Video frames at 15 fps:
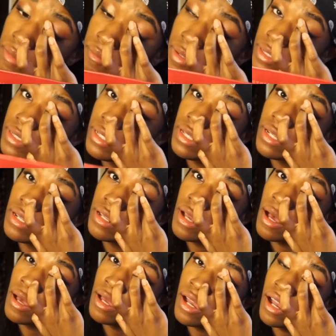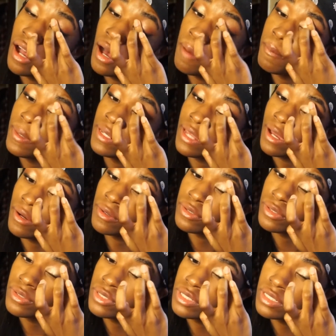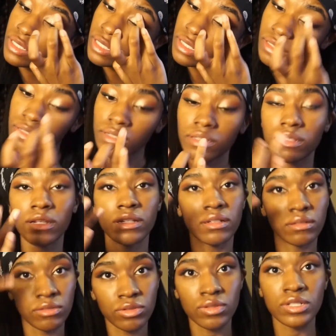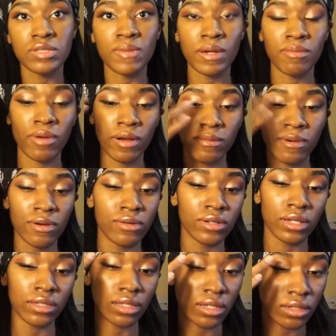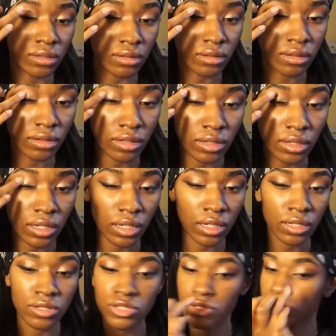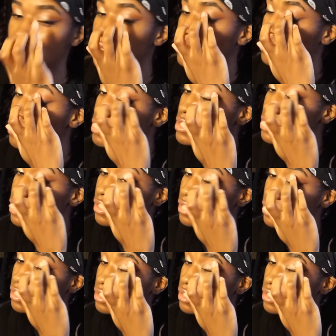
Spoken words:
blend it up and out usually, like towards my brow bone and then into the crease color.